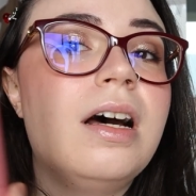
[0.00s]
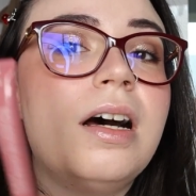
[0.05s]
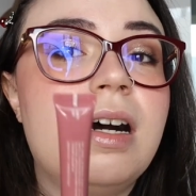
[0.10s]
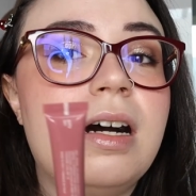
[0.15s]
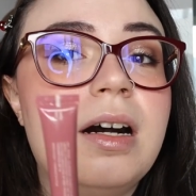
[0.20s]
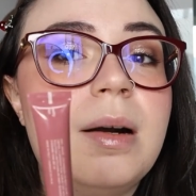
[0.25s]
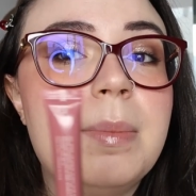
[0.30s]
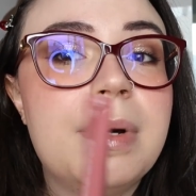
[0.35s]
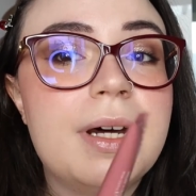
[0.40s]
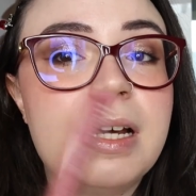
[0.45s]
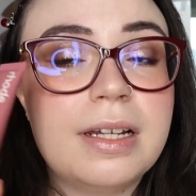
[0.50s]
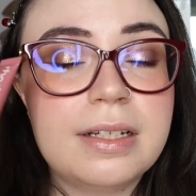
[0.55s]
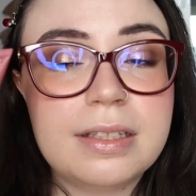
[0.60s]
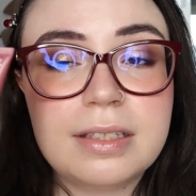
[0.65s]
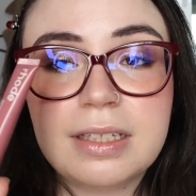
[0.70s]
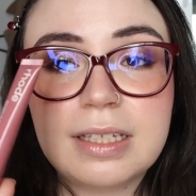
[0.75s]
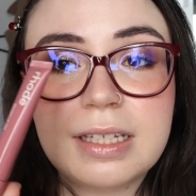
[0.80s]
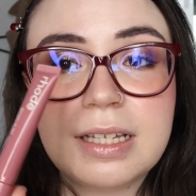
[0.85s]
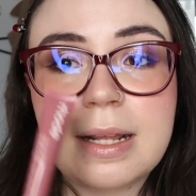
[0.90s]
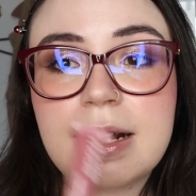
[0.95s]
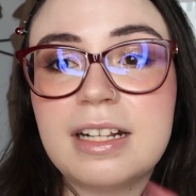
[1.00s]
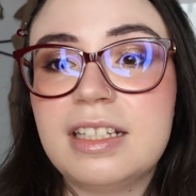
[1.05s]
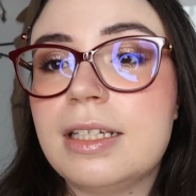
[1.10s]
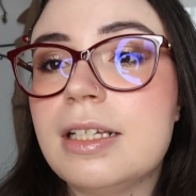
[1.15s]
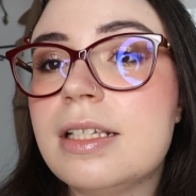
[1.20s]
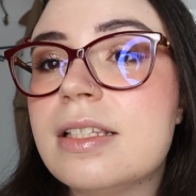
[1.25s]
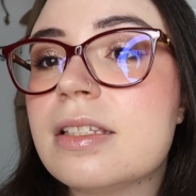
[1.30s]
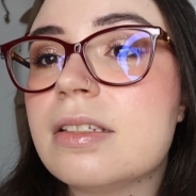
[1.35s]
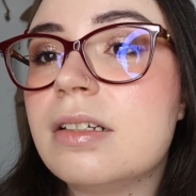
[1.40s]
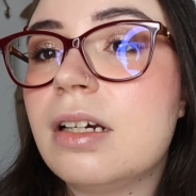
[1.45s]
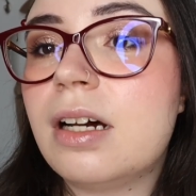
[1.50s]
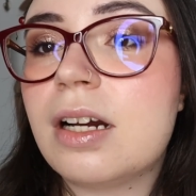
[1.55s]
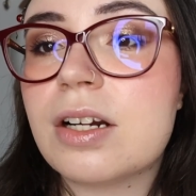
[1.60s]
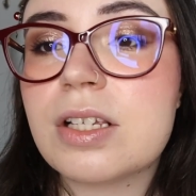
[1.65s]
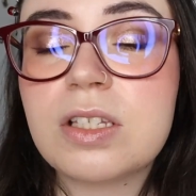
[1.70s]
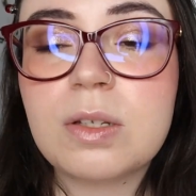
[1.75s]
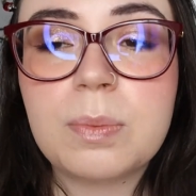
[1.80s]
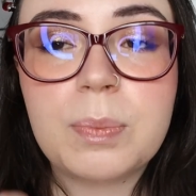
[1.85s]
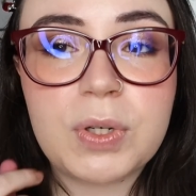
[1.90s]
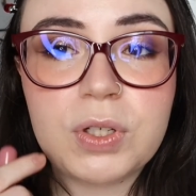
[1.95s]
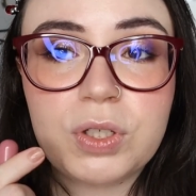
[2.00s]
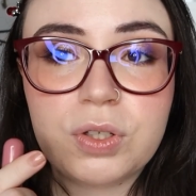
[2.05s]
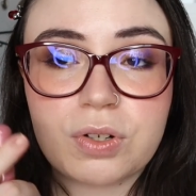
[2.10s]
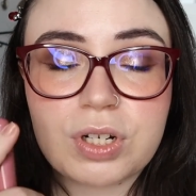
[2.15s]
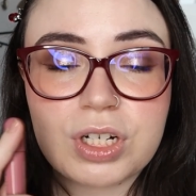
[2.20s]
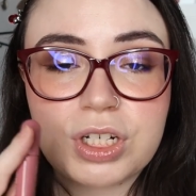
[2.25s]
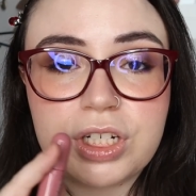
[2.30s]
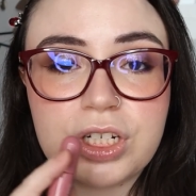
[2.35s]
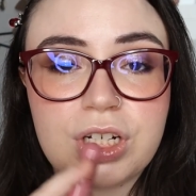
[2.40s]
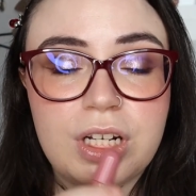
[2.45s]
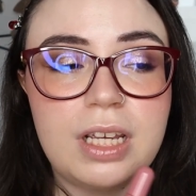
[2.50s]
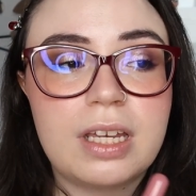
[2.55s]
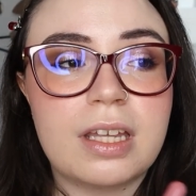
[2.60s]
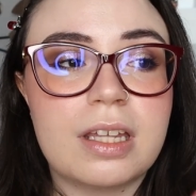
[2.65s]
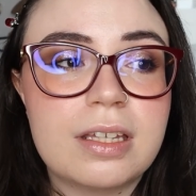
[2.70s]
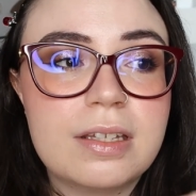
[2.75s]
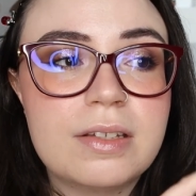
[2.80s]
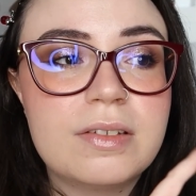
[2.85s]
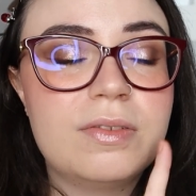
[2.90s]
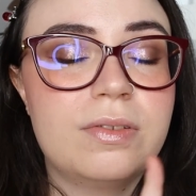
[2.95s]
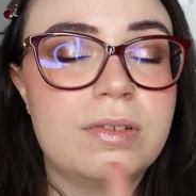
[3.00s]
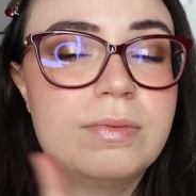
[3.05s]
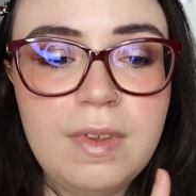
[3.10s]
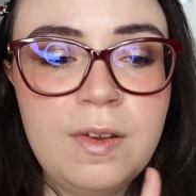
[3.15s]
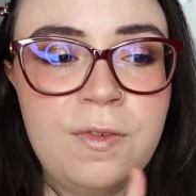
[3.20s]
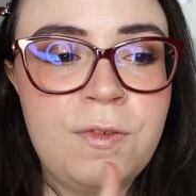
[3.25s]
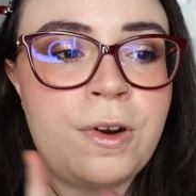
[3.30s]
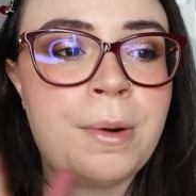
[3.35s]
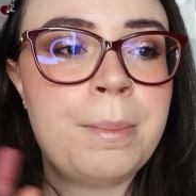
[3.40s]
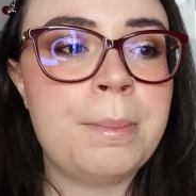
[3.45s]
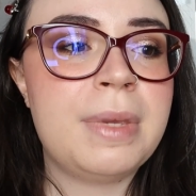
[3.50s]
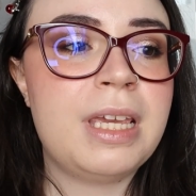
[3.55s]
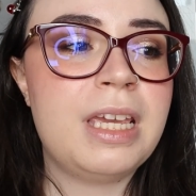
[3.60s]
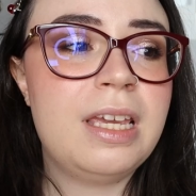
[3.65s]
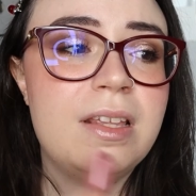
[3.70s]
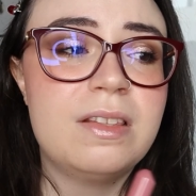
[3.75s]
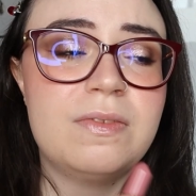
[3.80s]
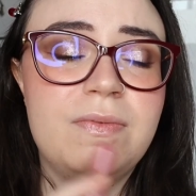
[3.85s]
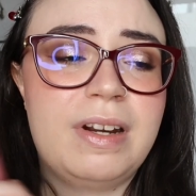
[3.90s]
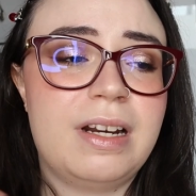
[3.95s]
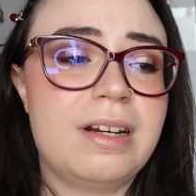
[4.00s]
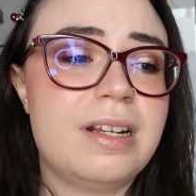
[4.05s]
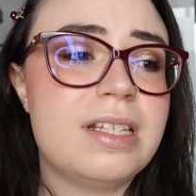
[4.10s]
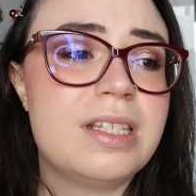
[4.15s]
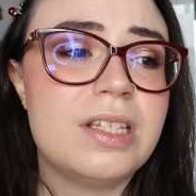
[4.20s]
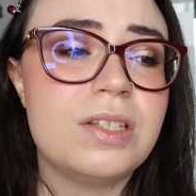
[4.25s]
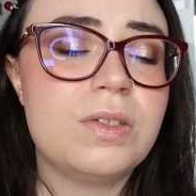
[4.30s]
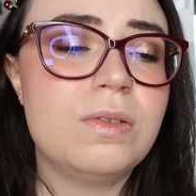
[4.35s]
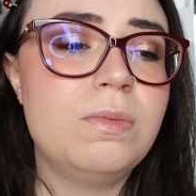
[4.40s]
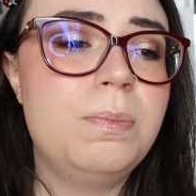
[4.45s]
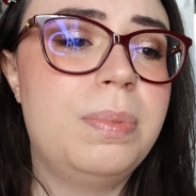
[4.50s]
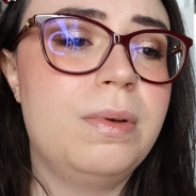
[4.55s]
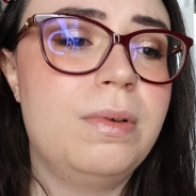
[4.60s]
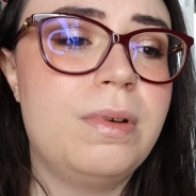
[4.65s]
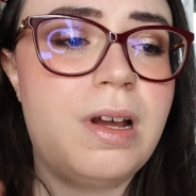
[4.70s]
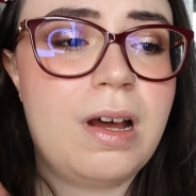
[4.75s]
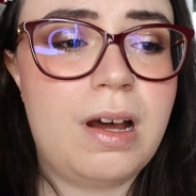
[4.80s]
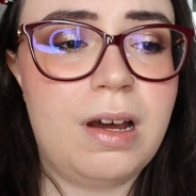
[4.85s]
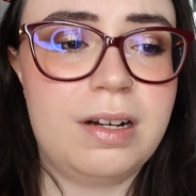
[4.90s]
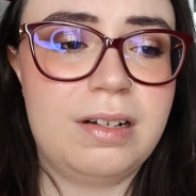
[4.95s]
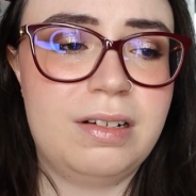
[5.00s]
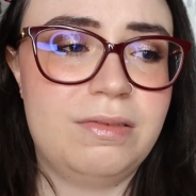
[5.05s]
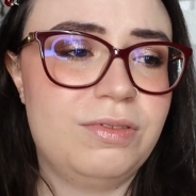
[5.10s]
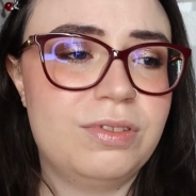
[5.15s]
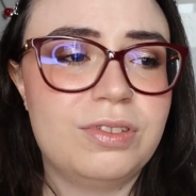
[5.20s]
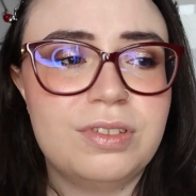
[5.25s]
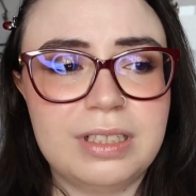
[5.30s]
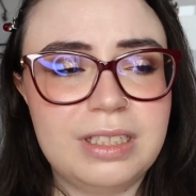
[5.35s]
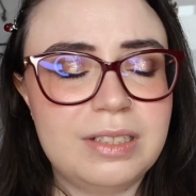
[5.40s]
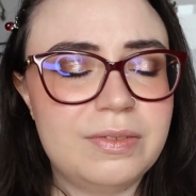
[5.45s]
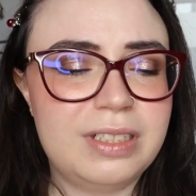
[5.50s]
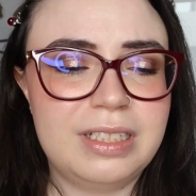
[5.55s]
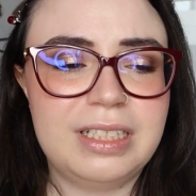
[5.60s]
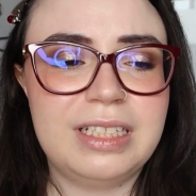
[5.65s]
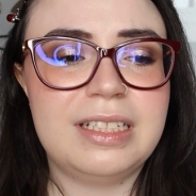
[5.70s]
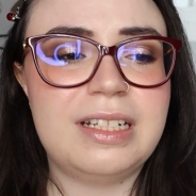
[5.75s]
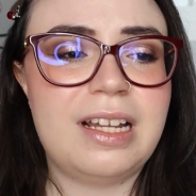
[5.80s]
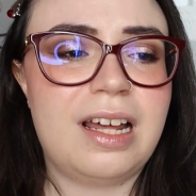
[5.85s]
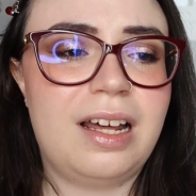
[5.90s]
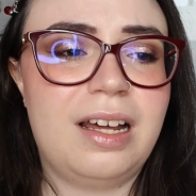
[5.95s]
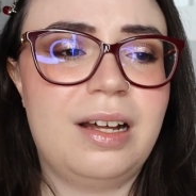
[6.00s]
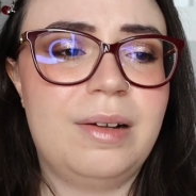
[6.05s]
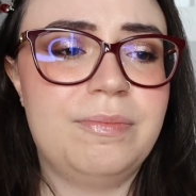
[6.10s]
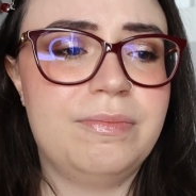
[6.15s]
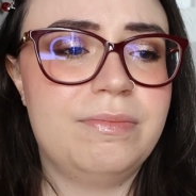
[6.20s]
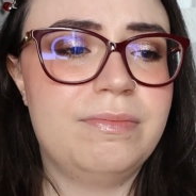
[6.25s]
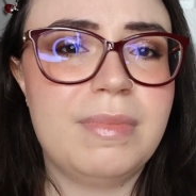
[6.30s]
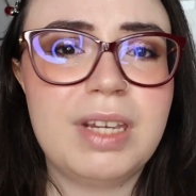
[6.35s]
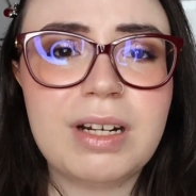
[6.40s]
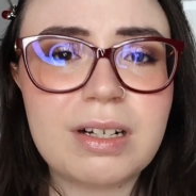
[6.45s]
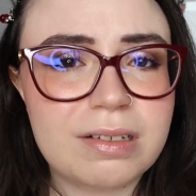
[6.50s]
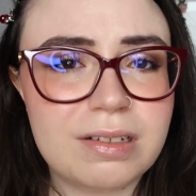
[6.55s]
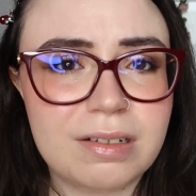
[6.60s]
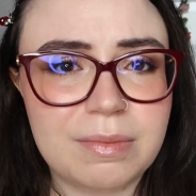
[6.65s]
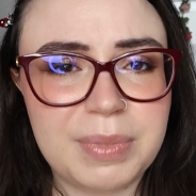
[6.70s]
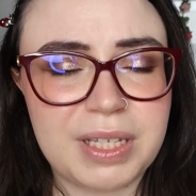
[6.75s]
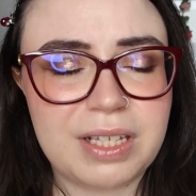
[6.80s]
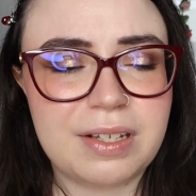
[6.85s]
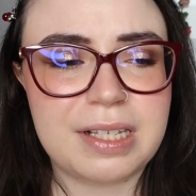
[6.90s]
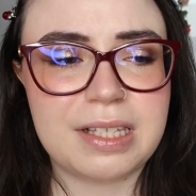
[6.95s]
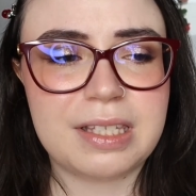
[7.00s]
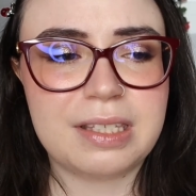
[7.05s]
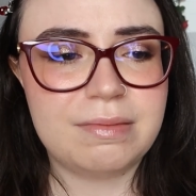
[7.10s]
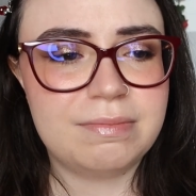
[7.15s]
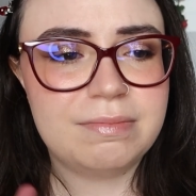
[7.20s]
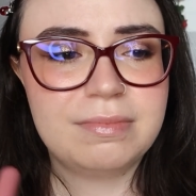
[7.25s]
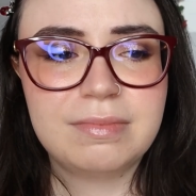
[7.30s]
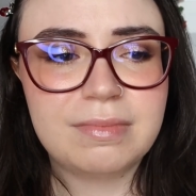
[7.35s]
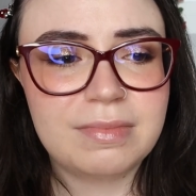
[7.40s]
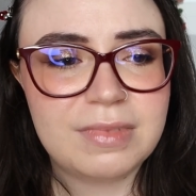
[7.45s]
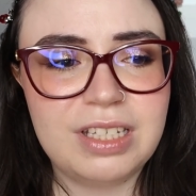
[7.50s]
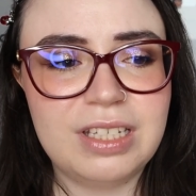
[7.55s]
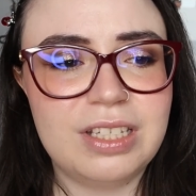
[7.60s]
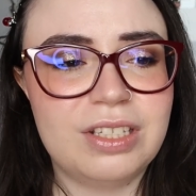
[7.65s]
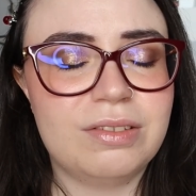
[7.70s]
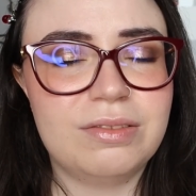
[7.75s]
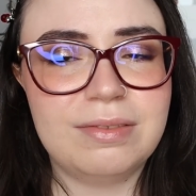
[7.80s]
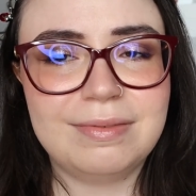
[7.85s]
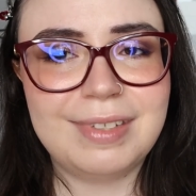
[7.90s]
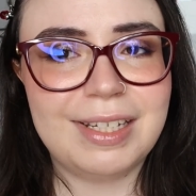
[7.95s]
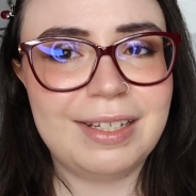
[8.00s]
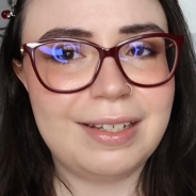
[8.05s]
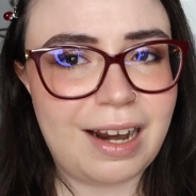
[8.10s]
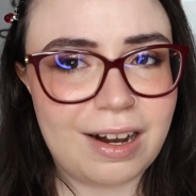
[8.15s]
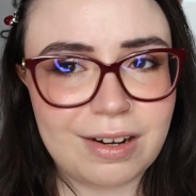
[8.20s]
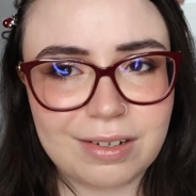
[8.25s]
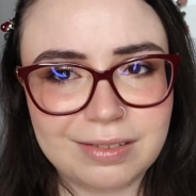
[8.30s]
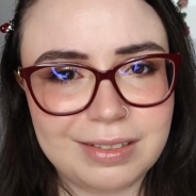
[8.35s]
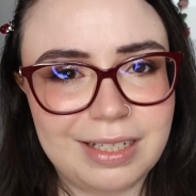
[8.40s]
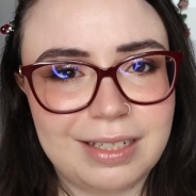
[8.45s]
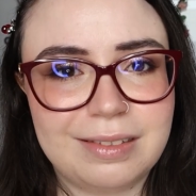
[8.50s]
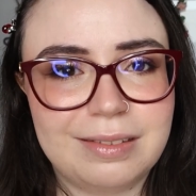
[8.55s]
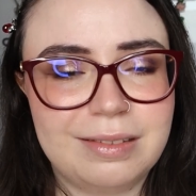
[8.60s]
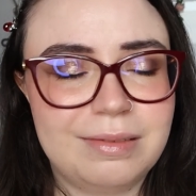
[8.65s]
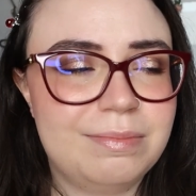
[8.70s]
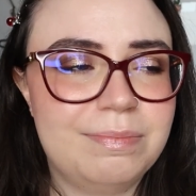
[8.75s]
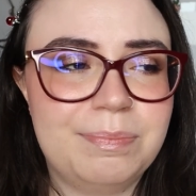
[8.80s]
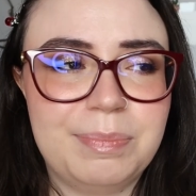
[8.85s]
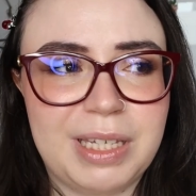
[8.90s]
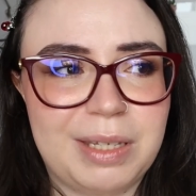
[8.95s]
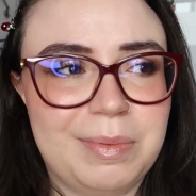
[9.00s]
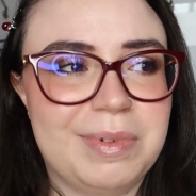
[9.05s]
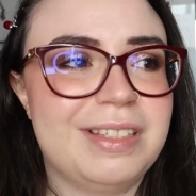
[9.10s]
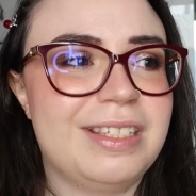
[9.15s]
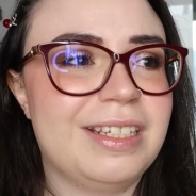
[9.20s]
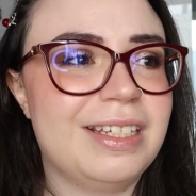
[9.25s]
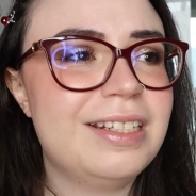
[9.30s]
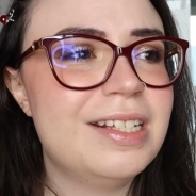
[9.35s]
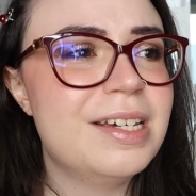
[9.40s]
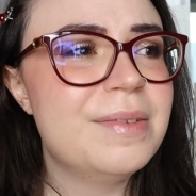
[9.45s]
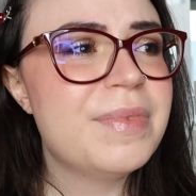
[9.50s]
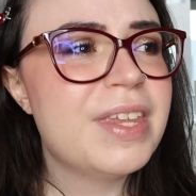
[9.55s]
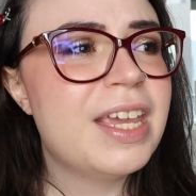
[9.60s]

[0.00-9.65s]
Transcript: but these are super nourishing. For me, it's very easy to put on. You don't even need a mirror because they aren't that pigmented.